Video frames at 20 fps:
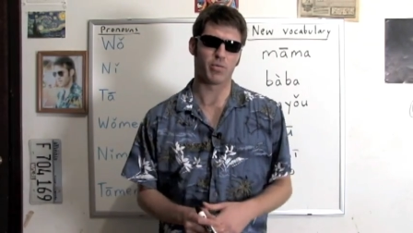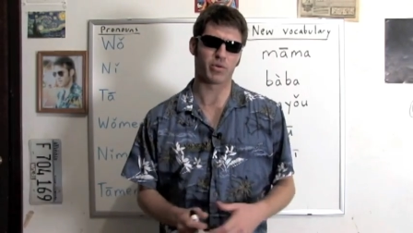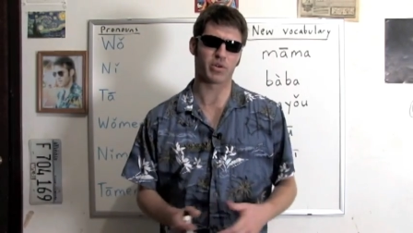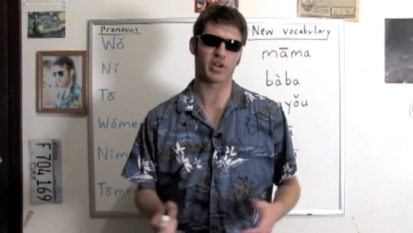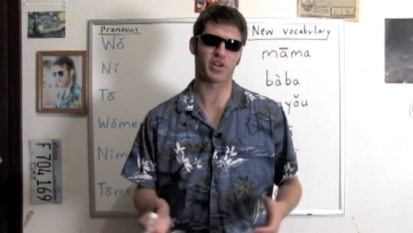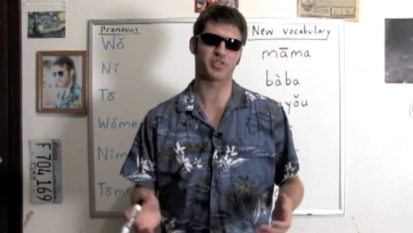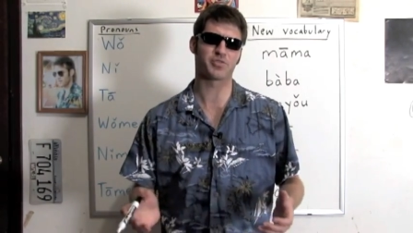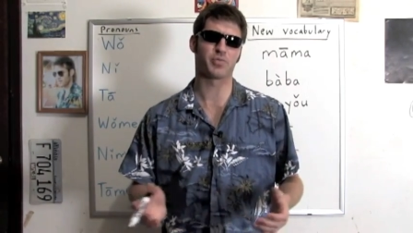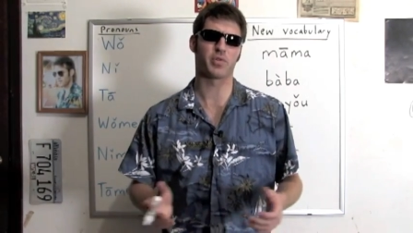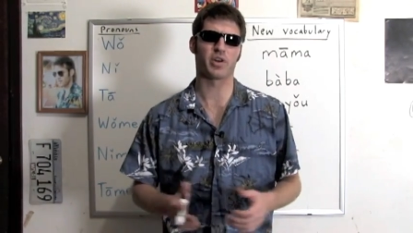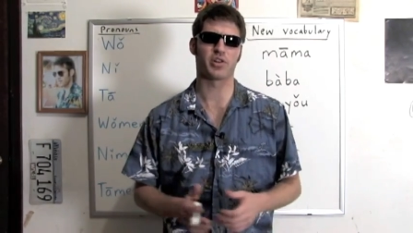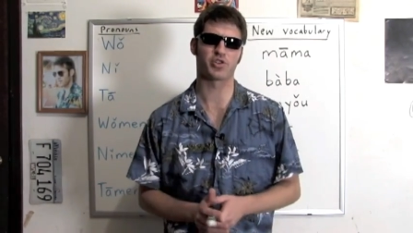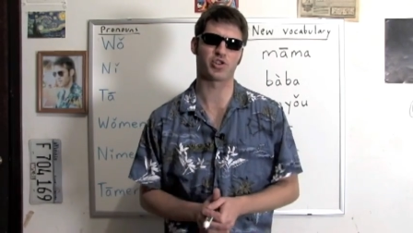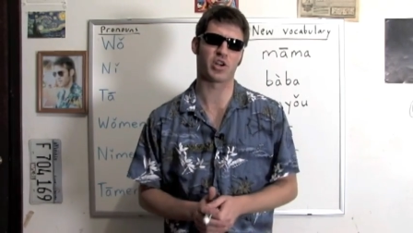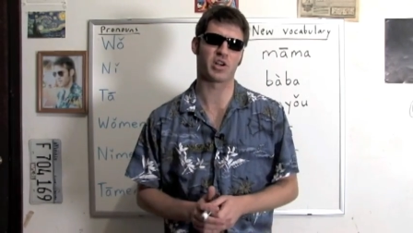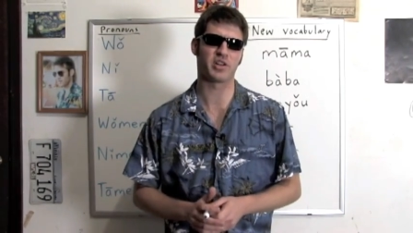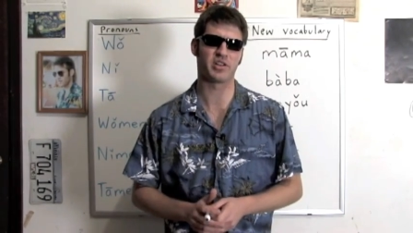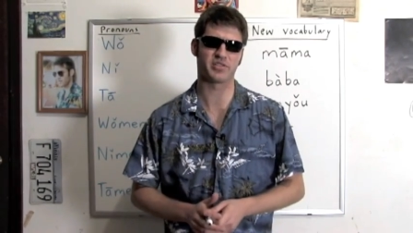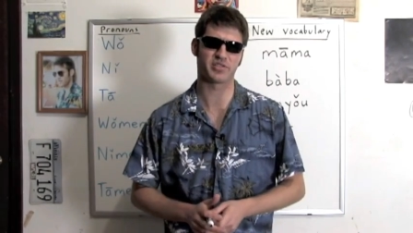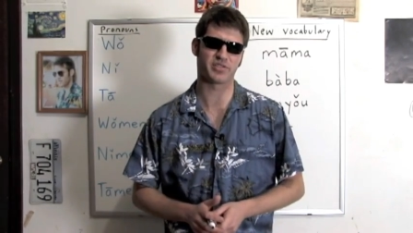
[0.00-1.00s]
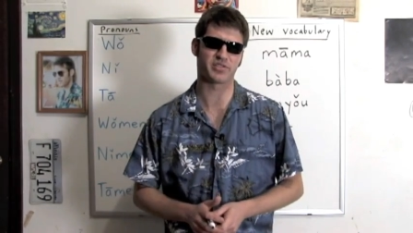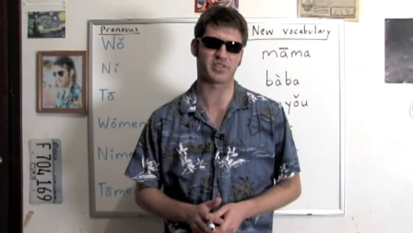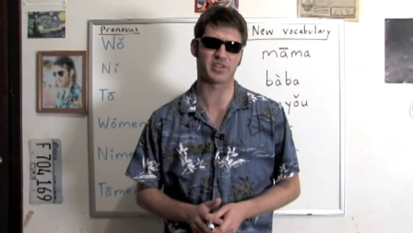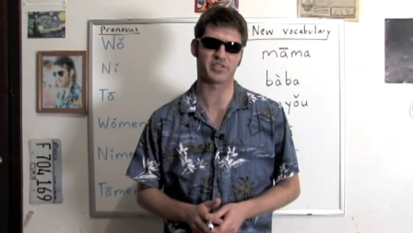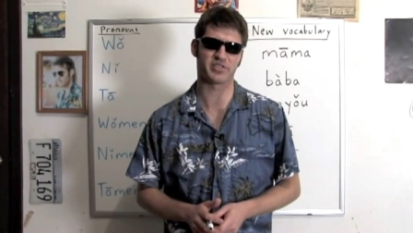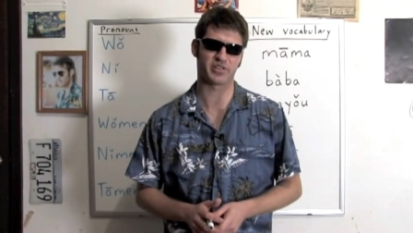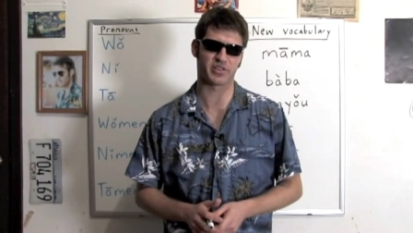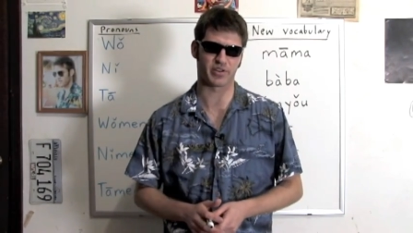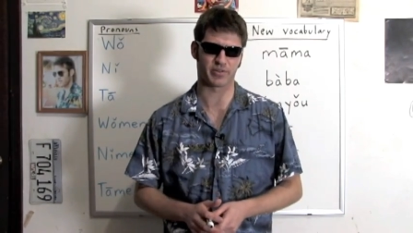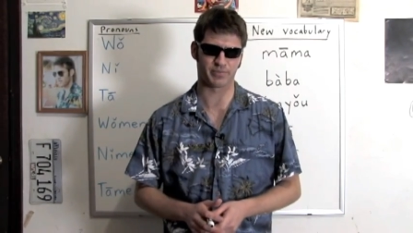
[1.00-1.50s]
Well, guess what? Chinese is
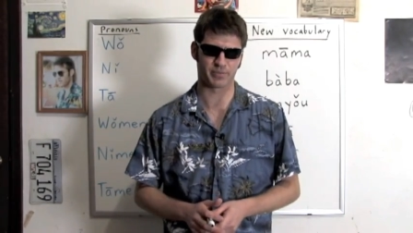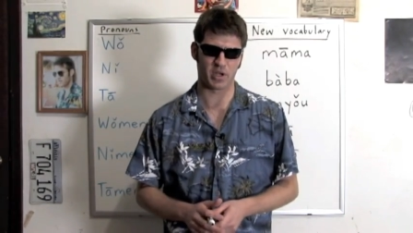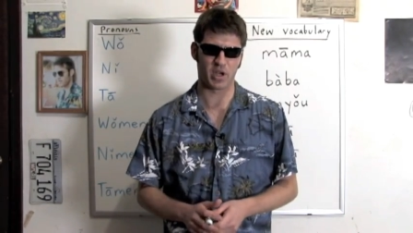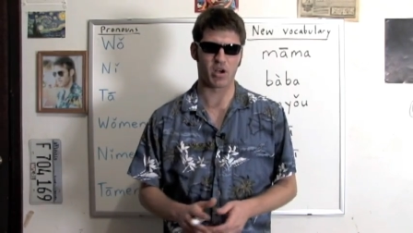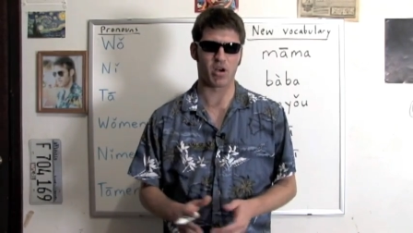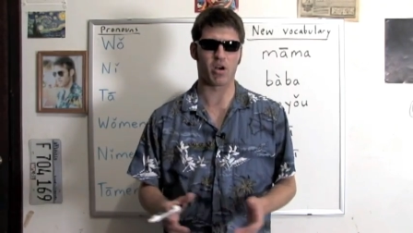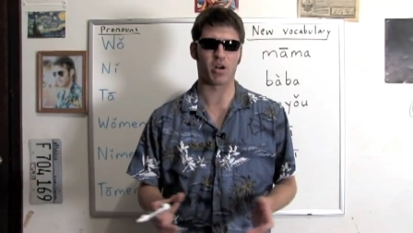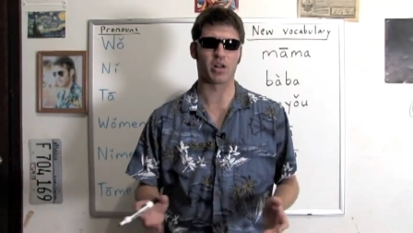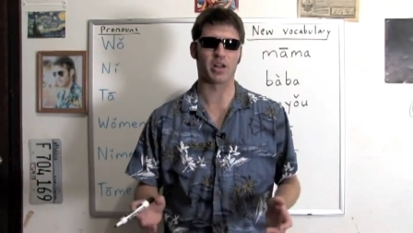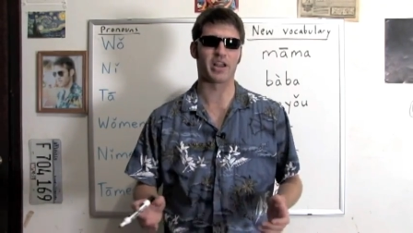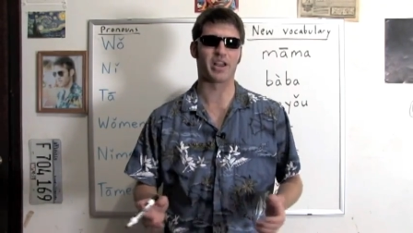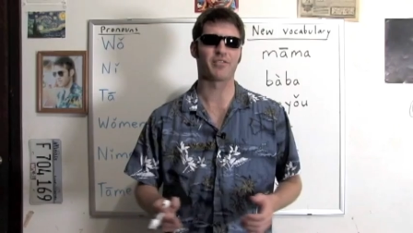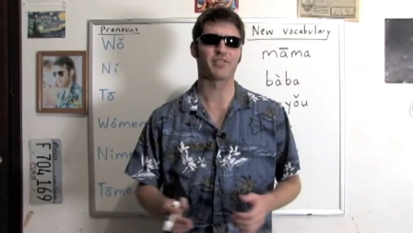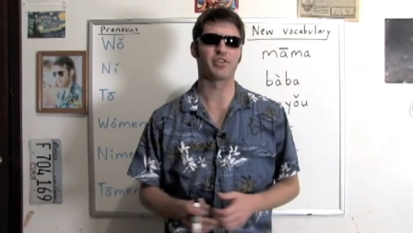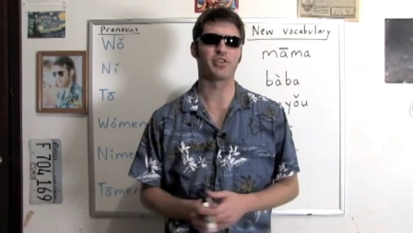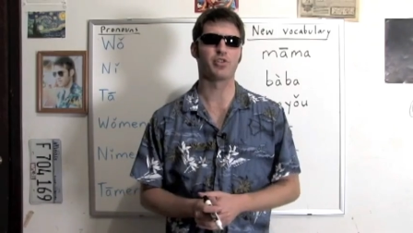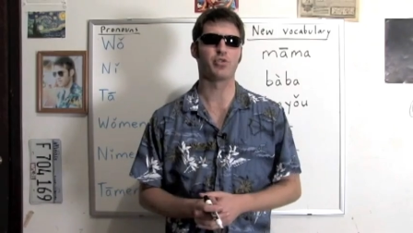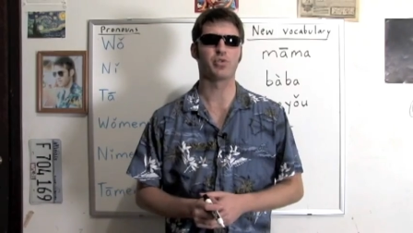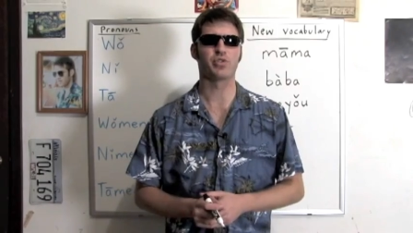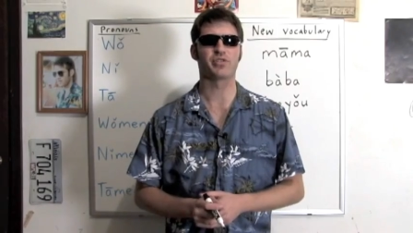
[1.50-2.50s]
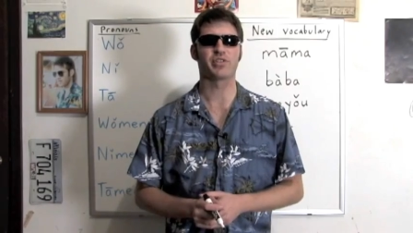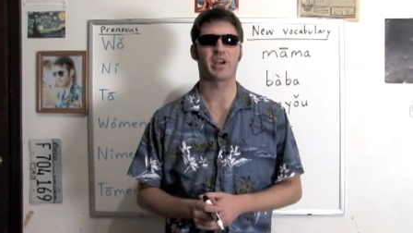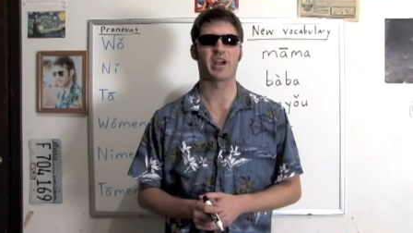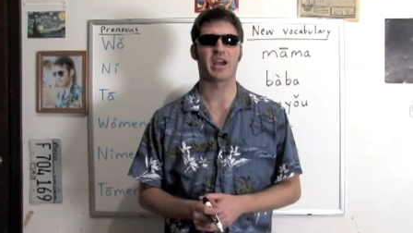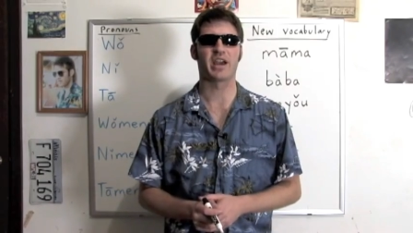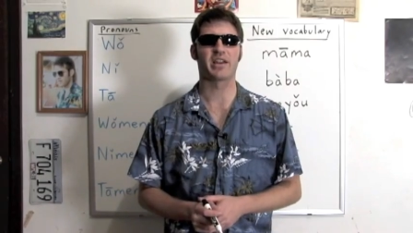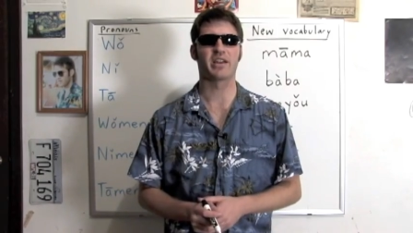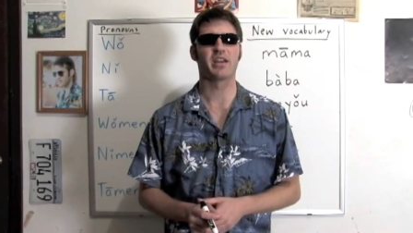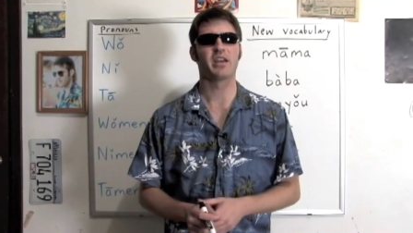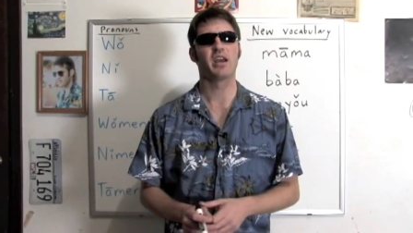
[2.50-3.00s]
easier. All I have to do is
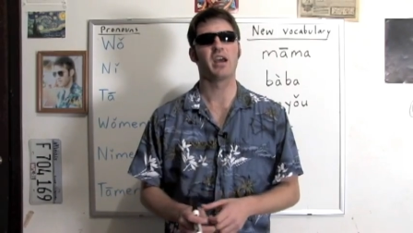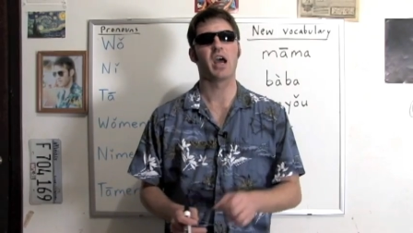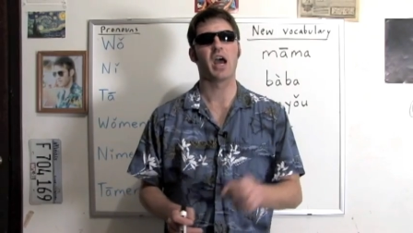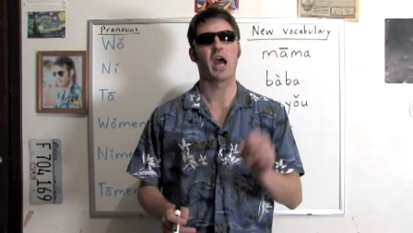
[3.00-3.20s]
add